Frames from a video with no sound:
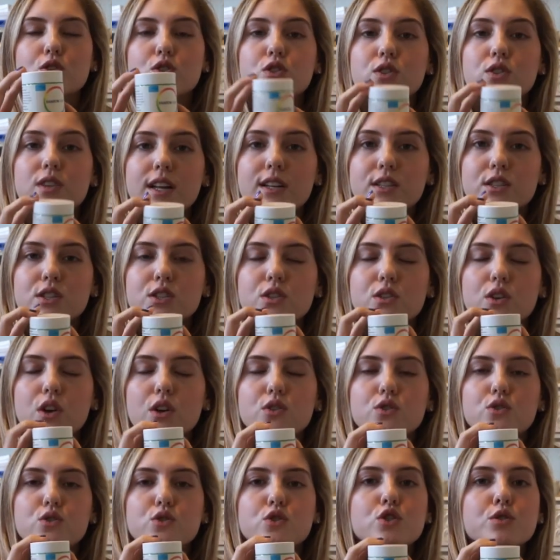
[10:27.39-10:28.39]
that's
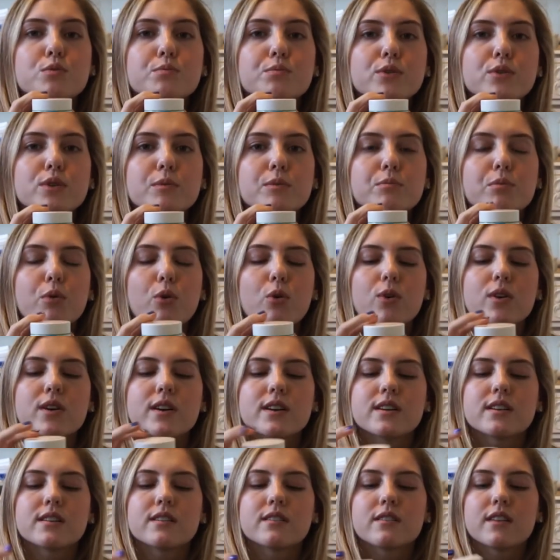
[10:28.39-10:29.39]
super
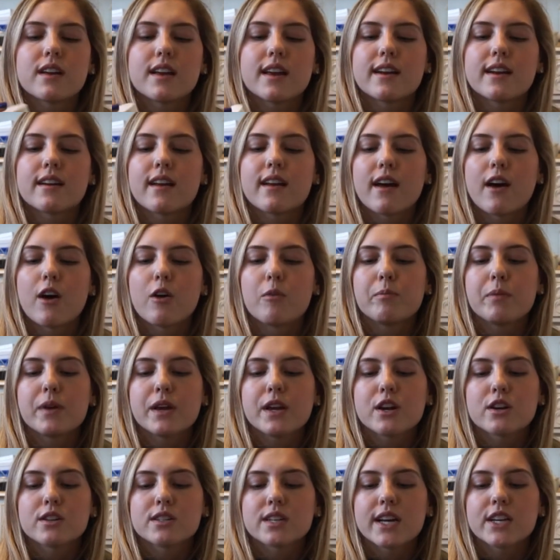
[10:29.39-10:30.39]
important in helping
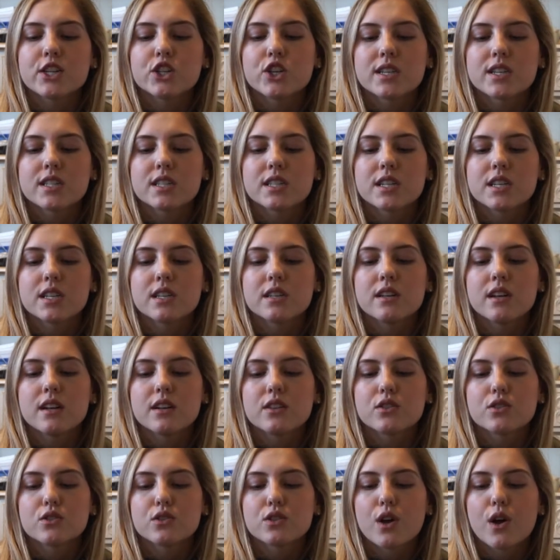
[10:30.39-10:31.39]
your digestion.
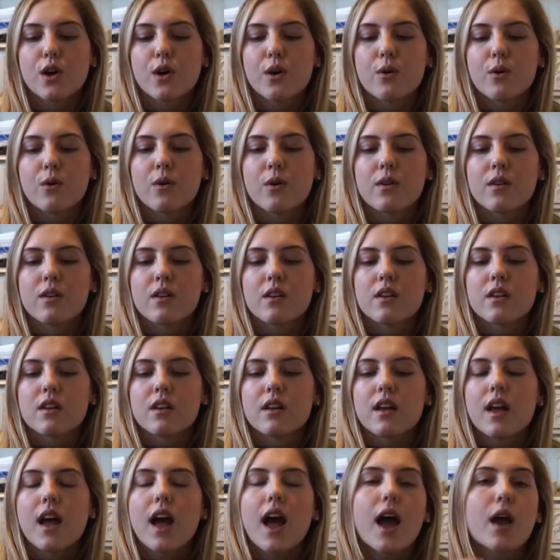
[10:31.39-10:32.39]
So
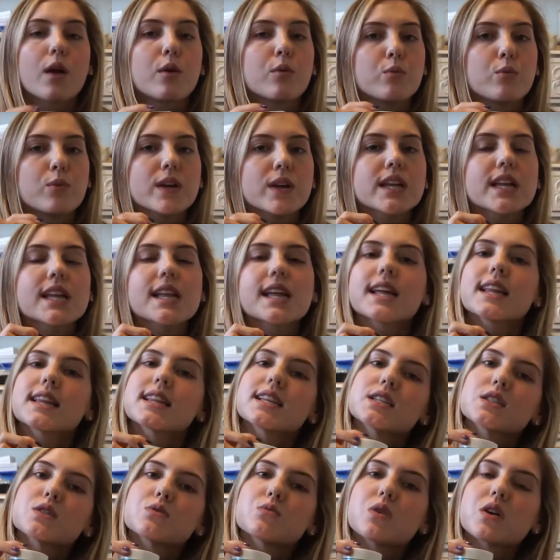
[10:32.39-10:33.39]
I really like
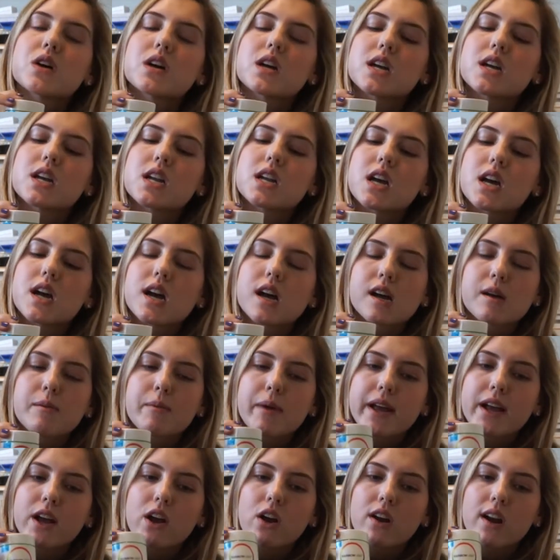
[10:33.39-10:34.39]
this one.
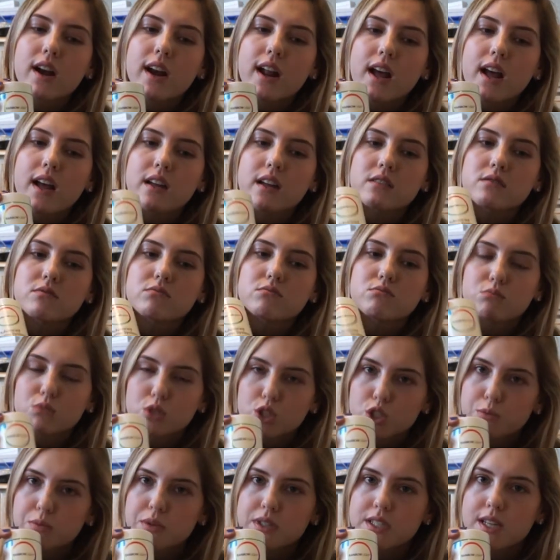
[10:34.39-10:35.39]
I got it at
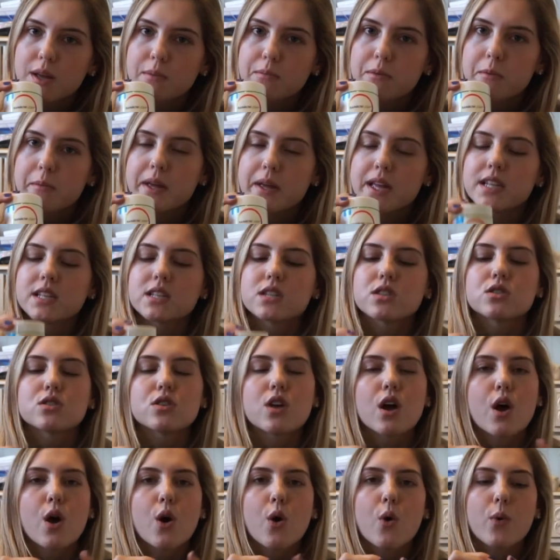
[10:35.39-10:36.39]
Super Supplements,
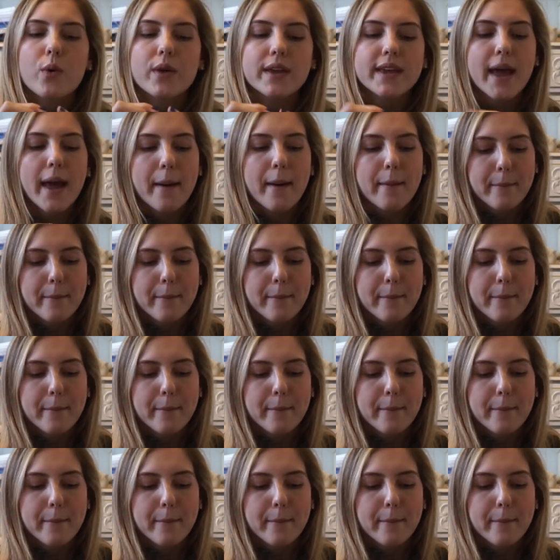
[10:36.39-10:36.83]
so yeah.